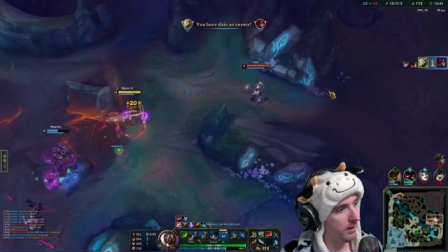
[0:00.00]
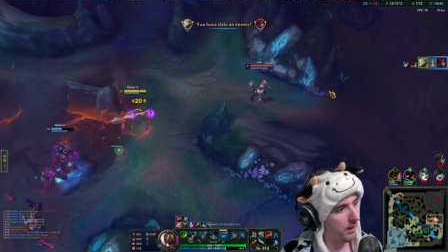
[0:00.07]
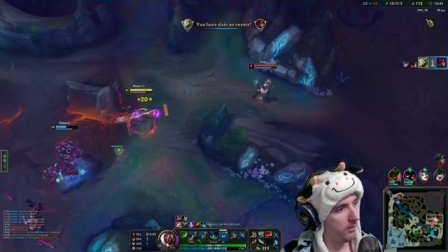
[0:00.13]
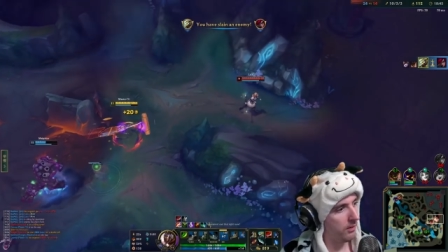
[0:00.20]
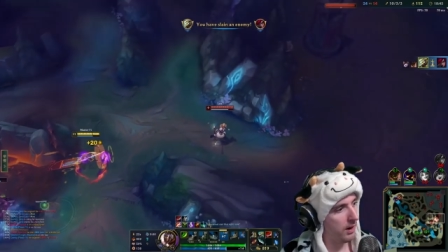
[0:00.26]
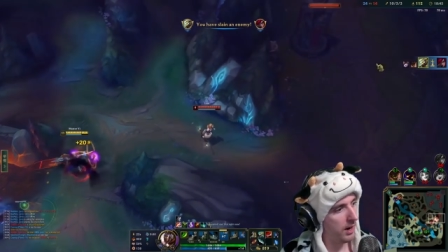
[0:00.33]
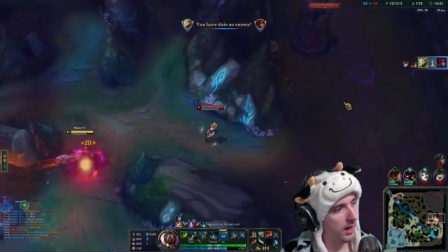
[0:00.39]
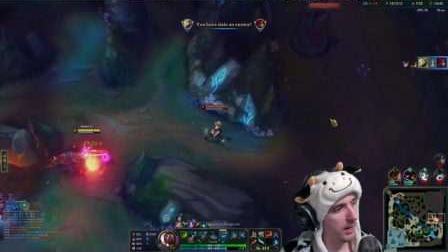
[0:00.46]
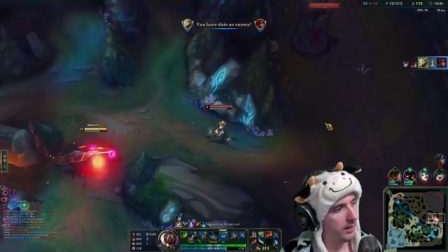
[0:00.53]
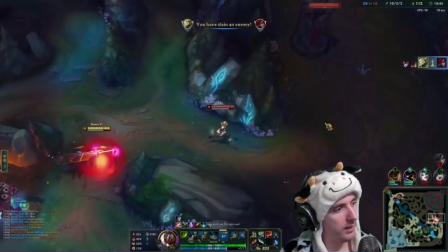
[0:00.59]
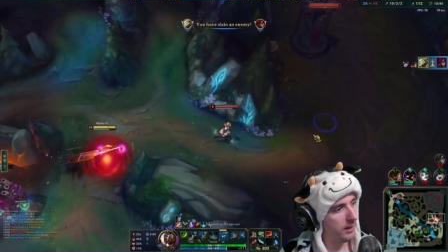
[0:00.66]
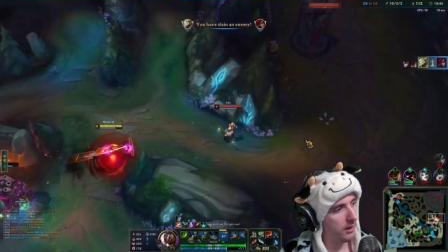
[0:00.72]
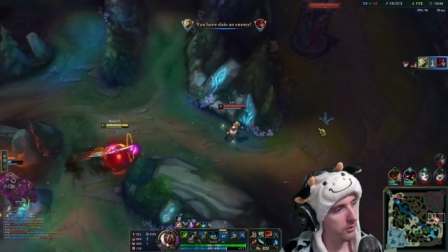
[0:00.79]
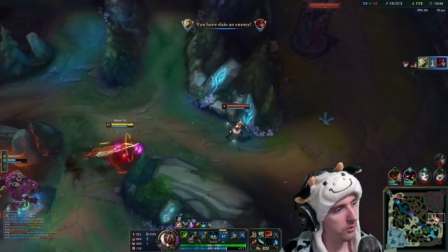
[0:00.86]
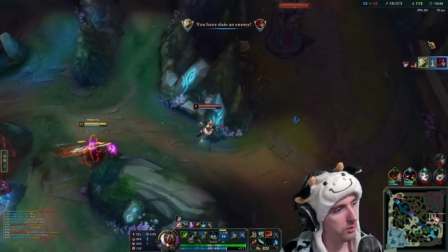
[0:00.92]
All right,
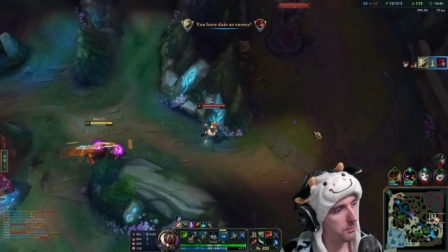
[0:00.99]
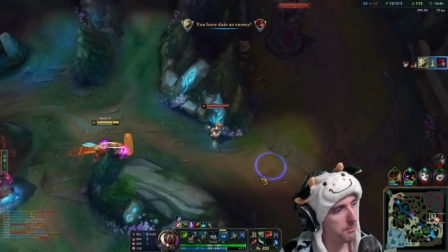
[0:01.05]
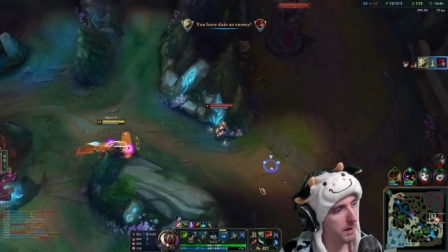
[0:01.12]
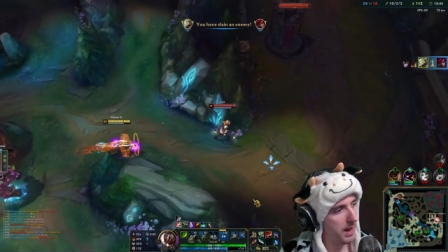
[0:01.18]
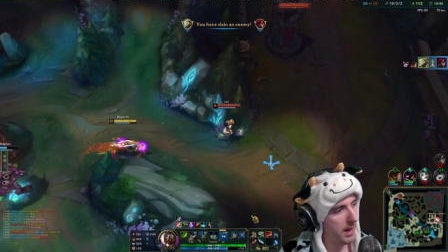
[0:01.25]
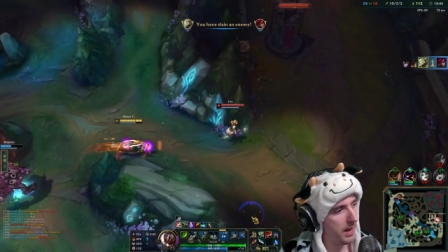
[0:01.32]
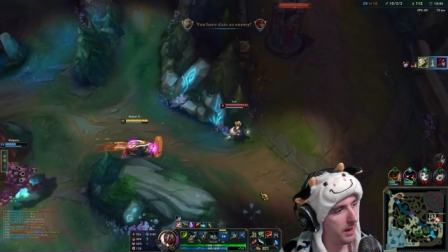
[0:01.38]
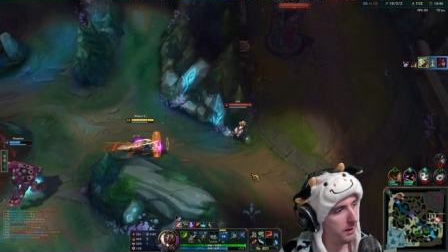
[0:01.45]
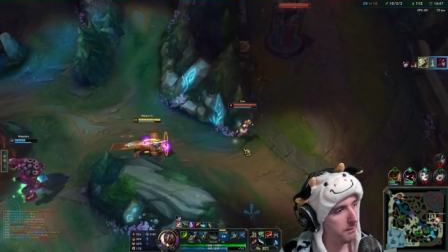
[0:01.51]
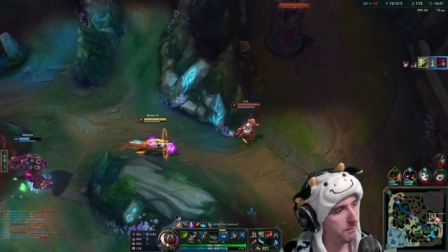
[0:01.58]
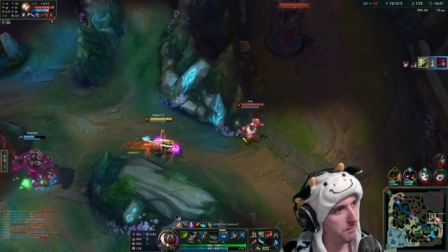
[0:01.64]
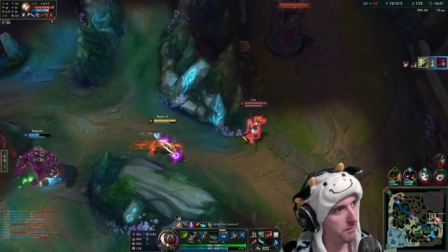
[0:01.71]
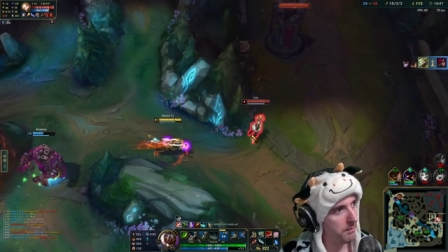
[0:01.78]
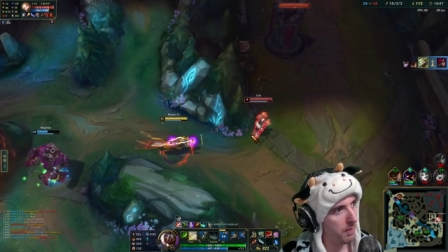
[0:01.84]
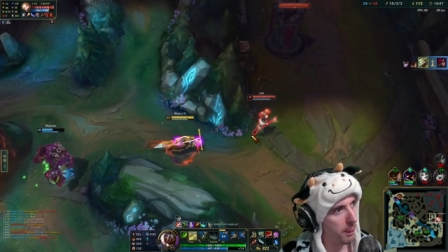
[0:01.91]
not too bad.
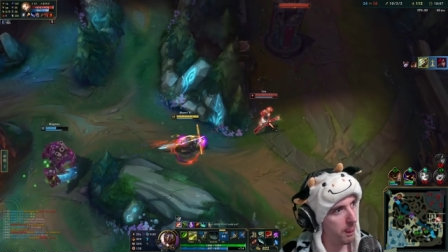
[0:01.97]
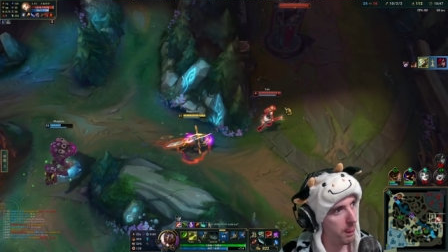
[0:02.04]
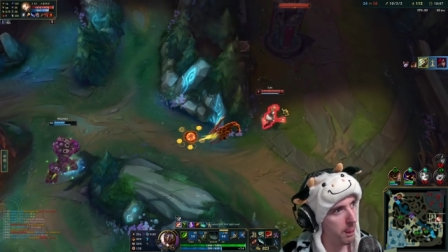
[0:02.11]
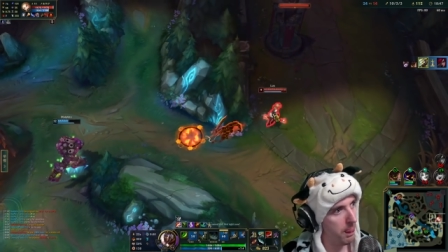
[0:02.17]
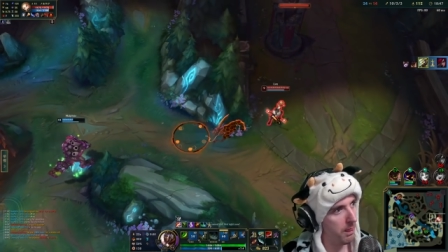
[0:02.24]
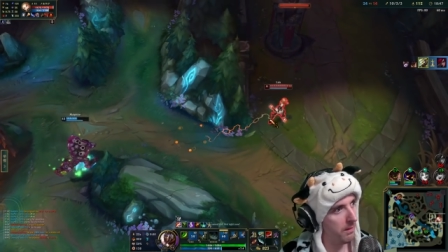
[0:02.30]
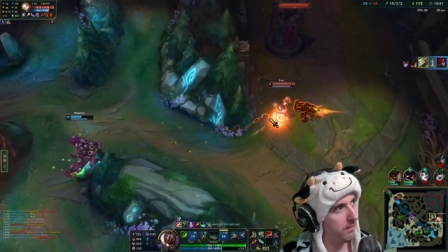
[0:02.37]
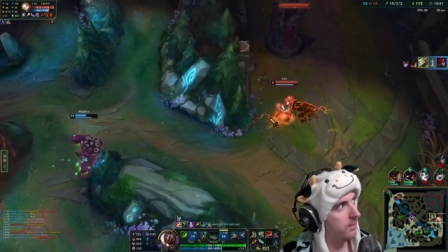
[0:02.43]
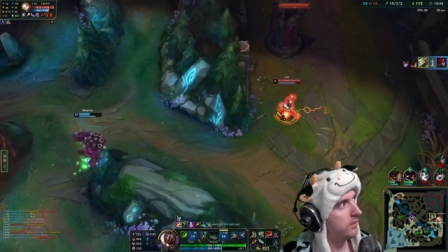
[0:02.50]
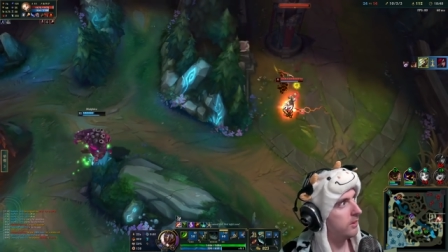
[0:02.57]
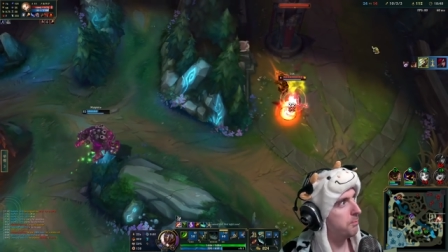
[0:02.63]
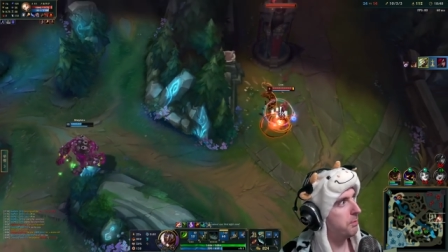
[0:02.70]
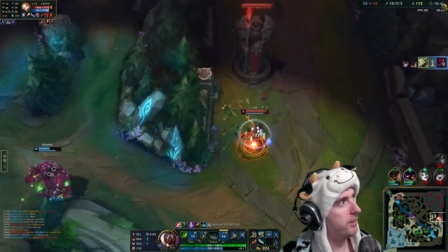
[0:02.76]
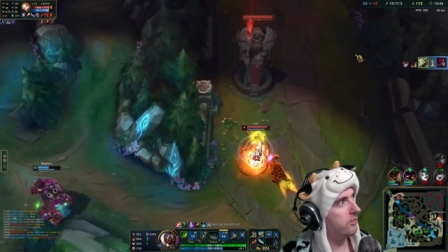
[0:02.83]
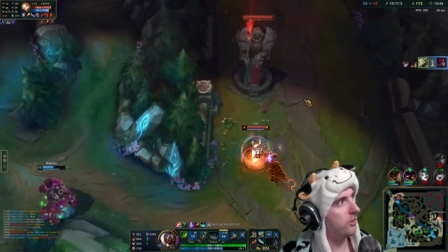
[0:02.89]

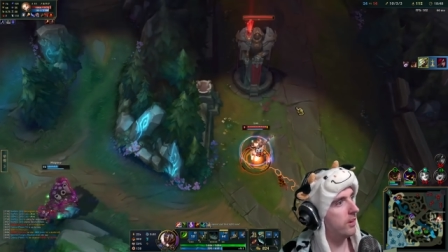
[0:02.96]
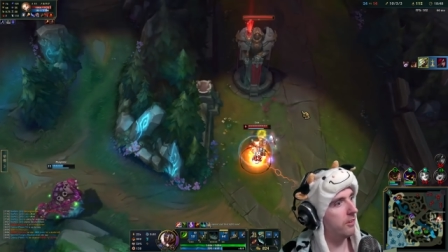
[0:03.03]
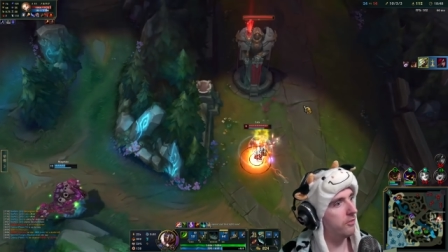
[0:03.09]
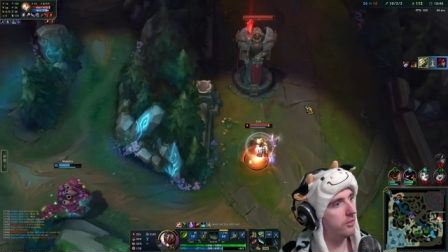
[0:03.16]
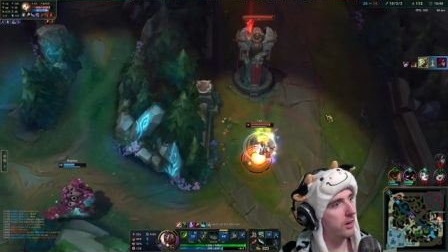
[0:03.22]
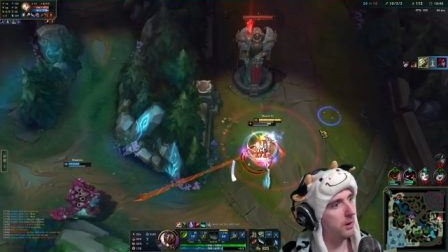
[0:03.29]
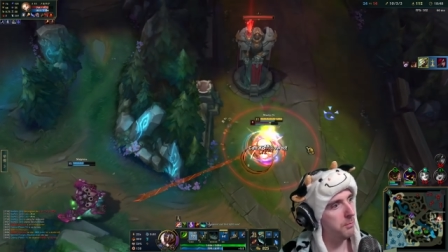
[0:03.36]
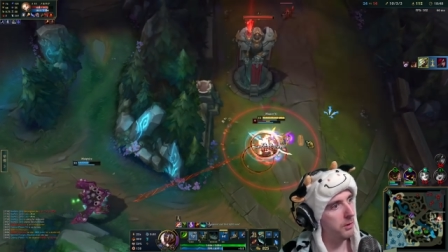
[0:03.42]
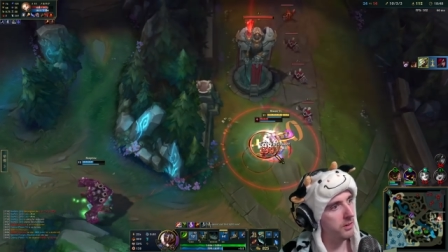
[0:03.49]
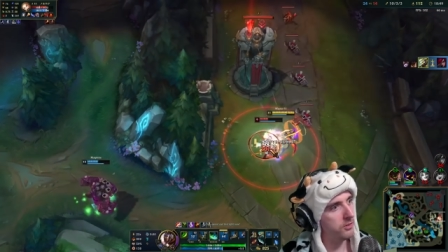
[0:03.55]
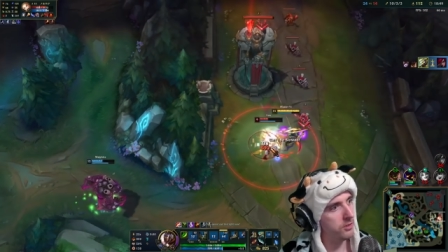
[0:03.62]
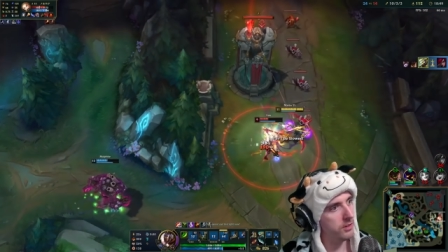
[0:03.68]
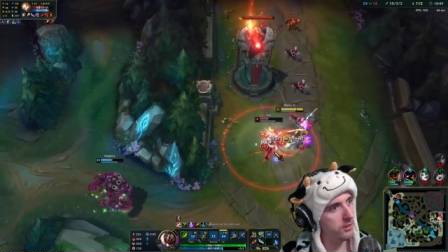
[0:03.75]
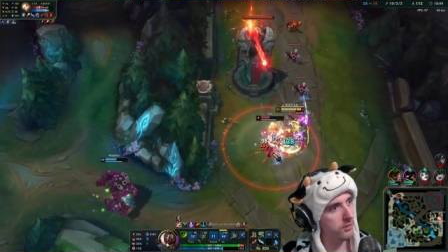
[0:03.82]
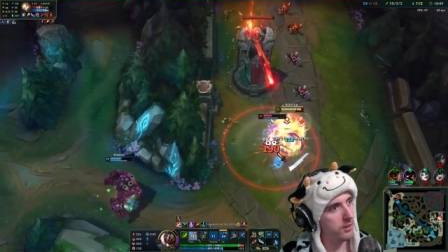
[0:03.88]
But please don't stop watch.
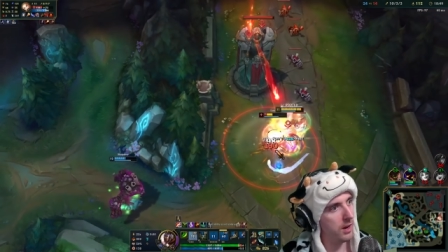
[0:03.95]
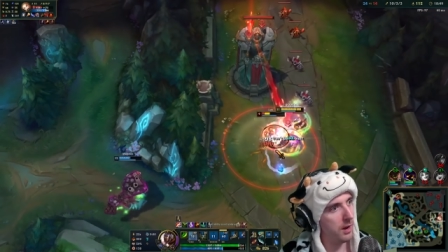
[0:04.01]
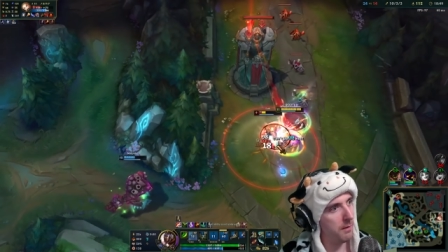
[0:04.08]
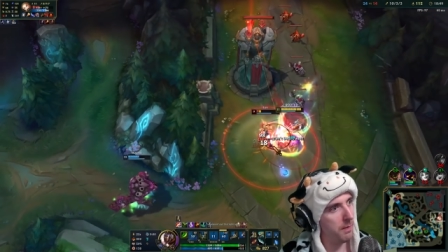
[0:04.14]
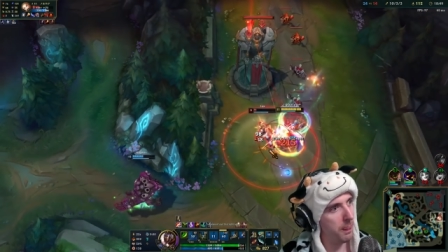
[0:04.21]
She does not.